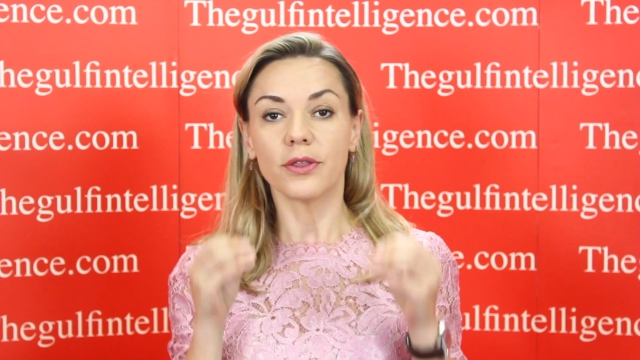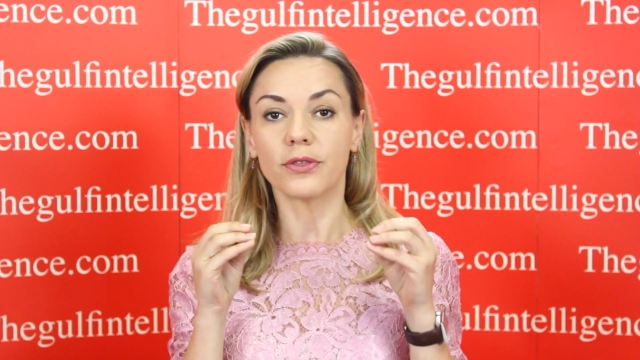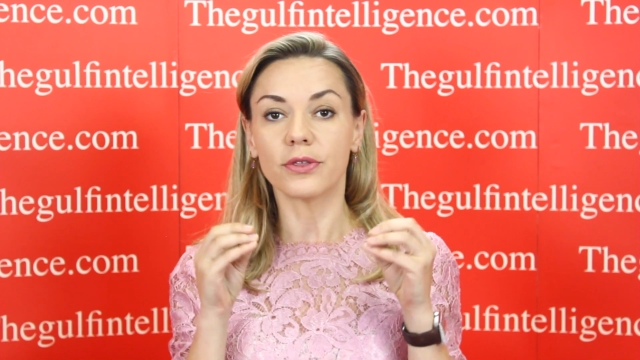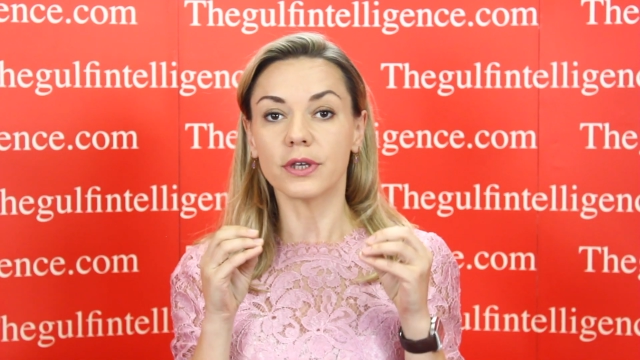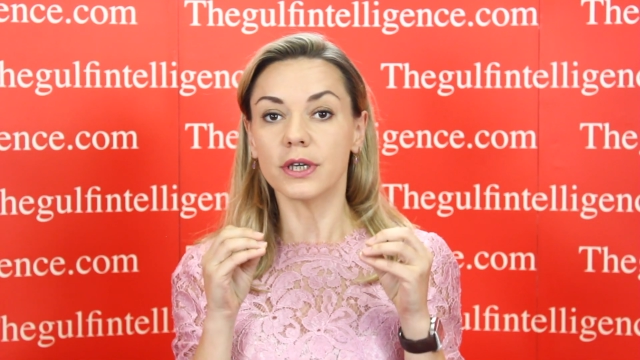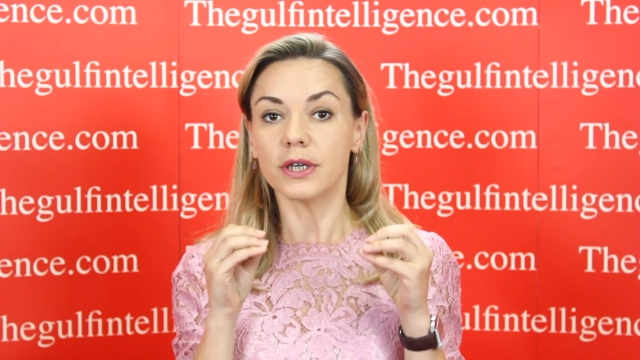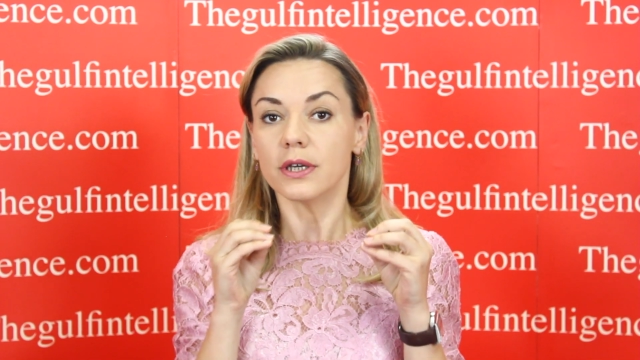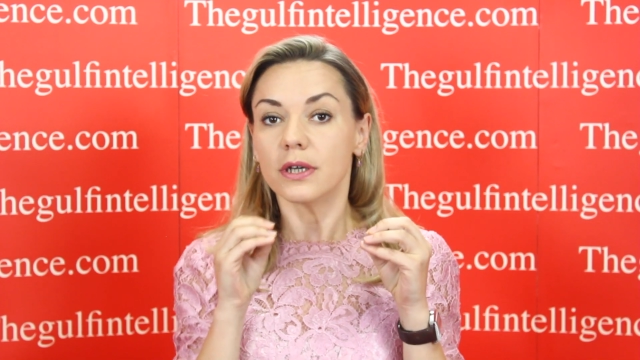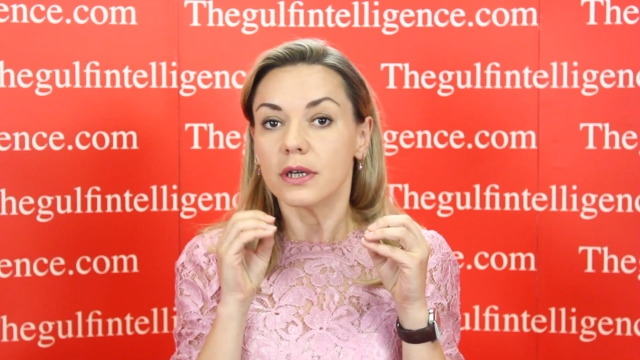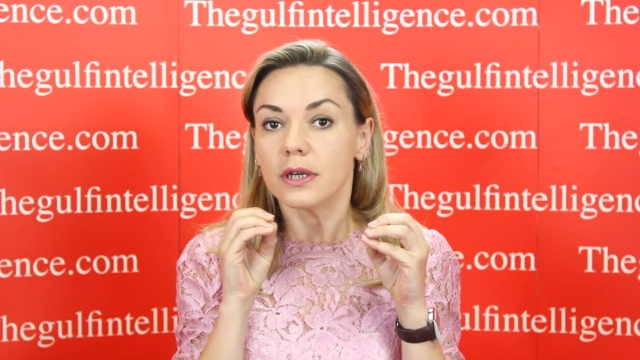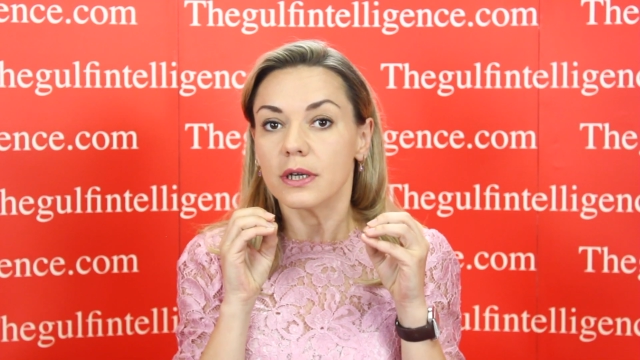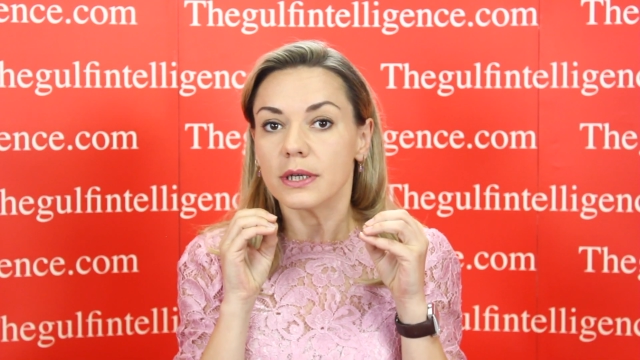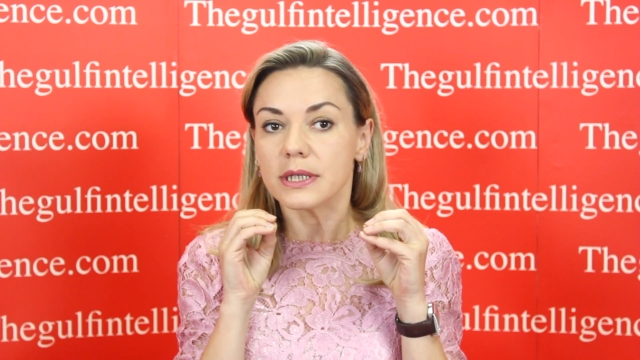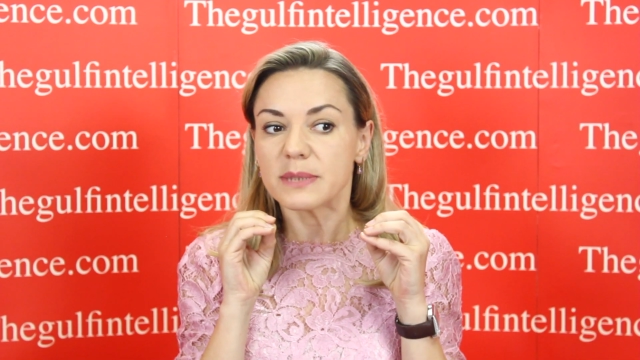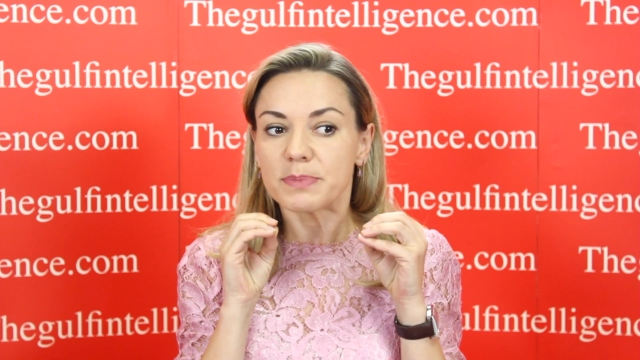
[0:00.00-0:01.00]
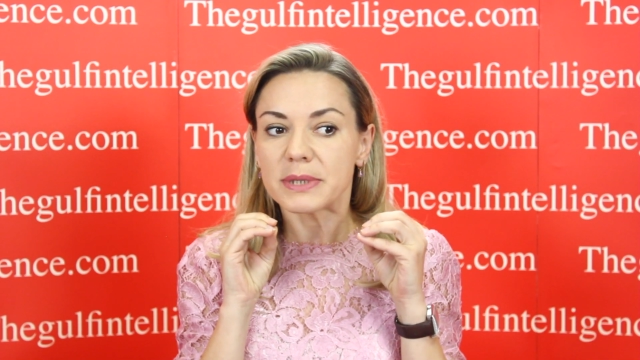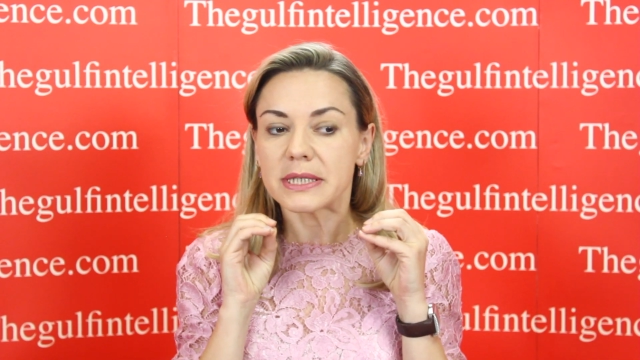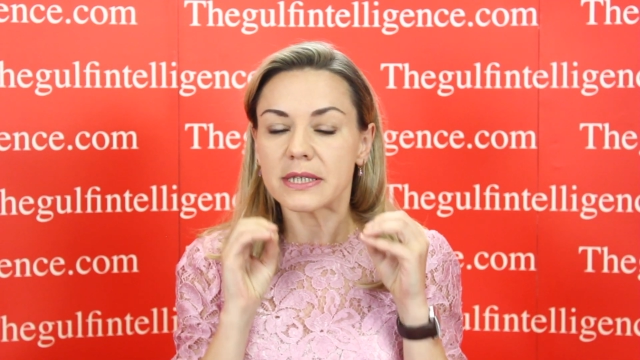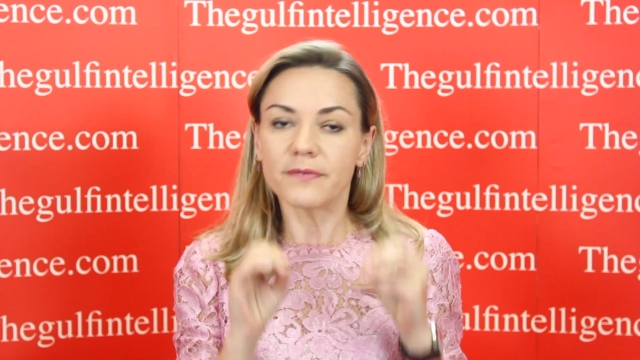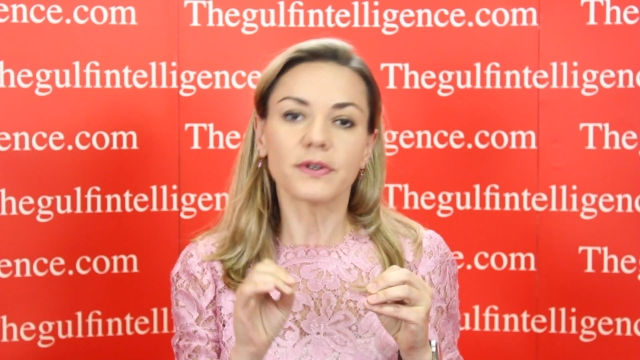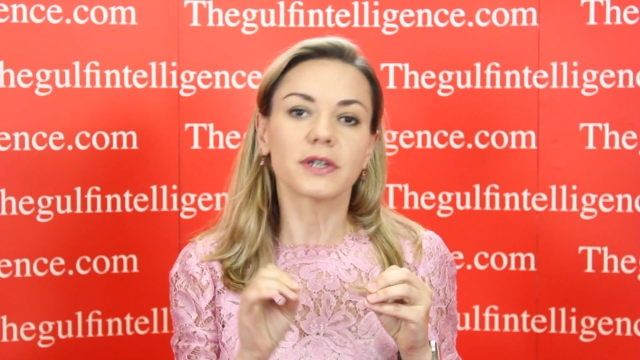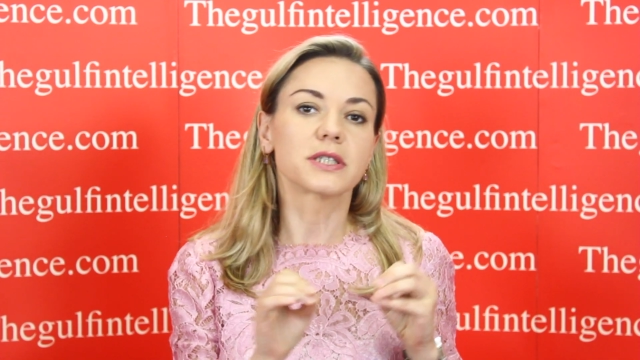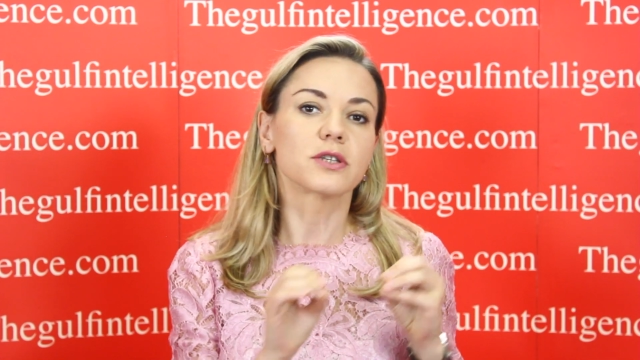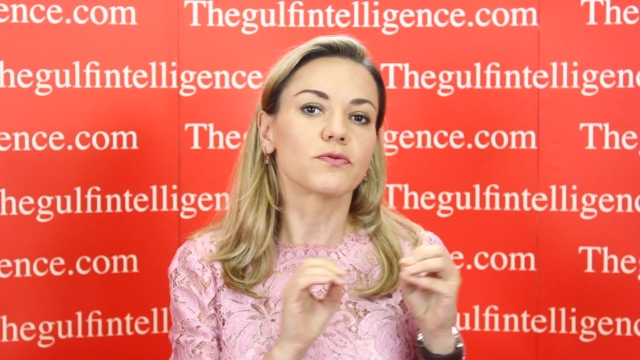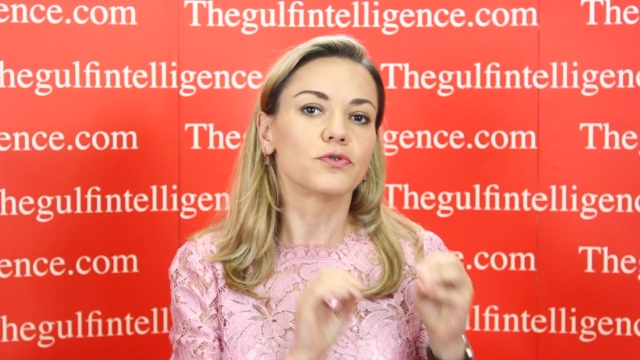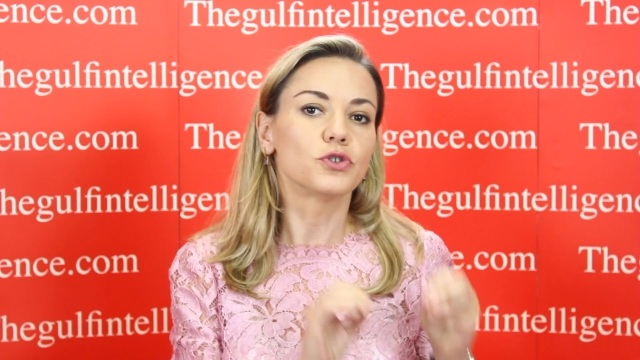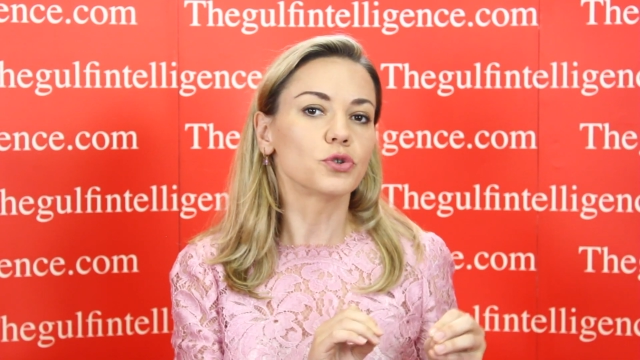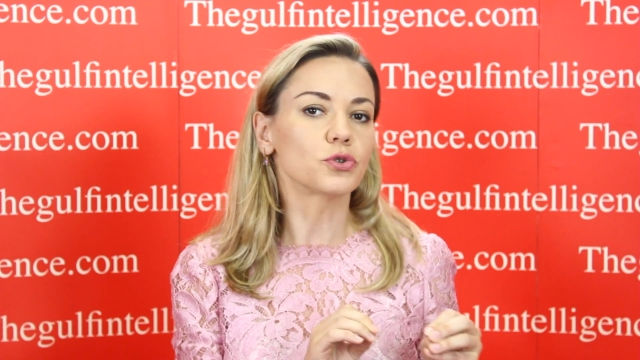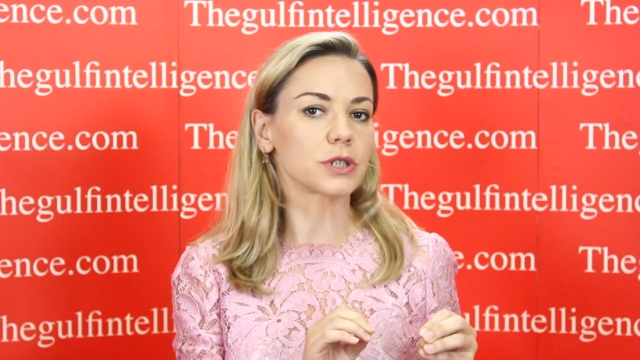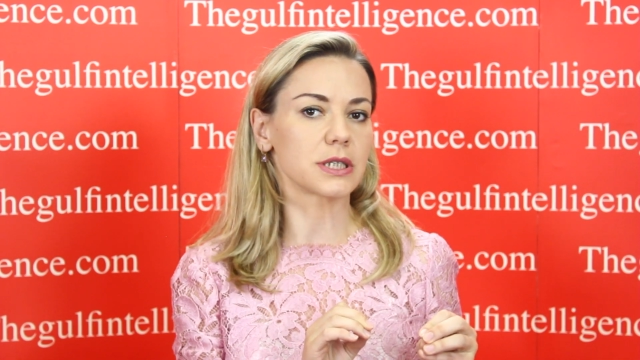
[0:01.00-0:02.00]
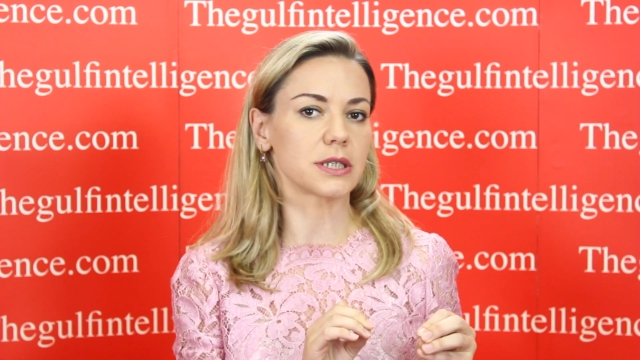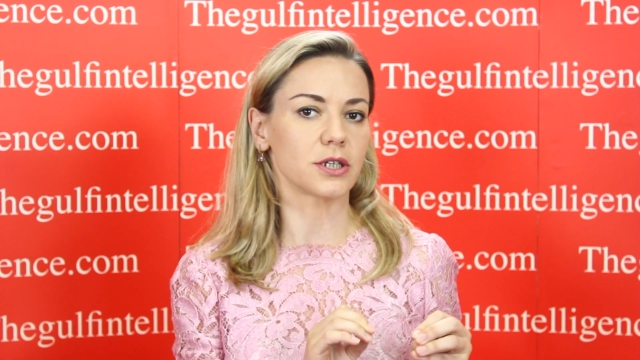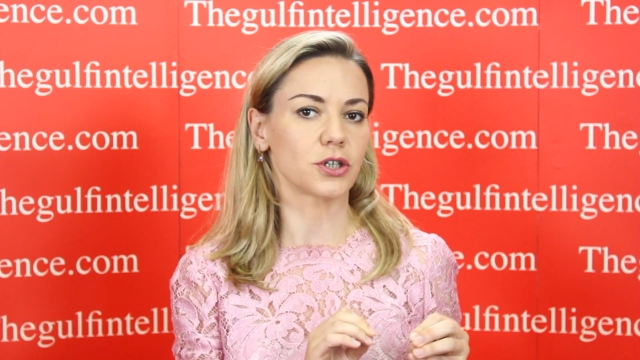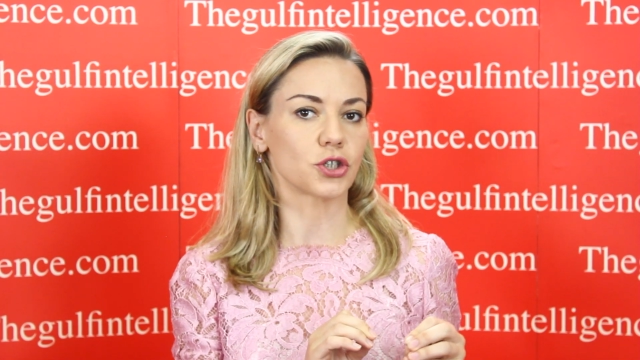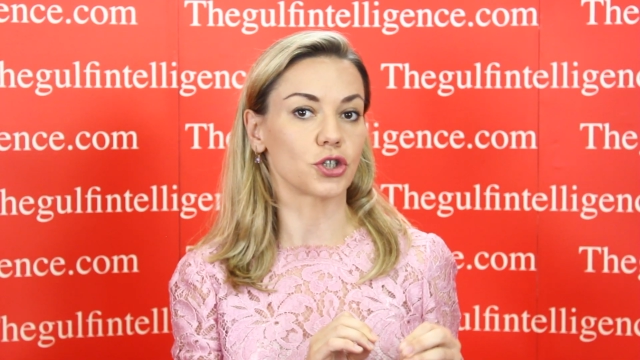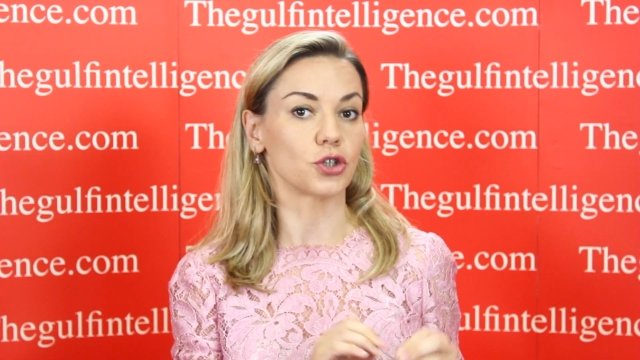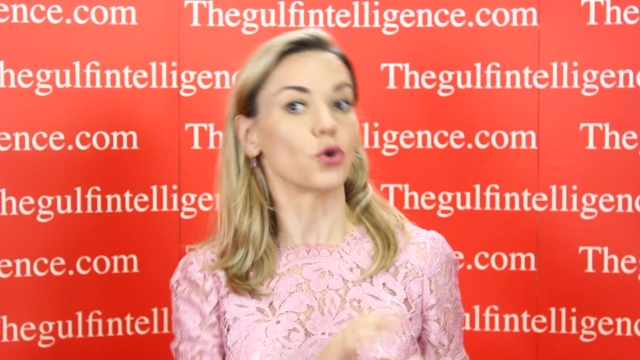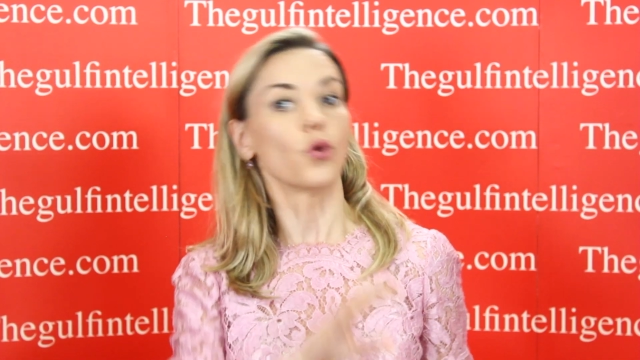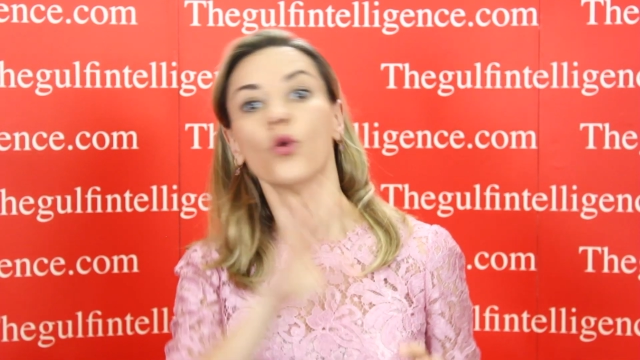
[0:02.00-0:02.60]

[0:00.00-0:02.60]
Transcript: the specifics of jurisdiction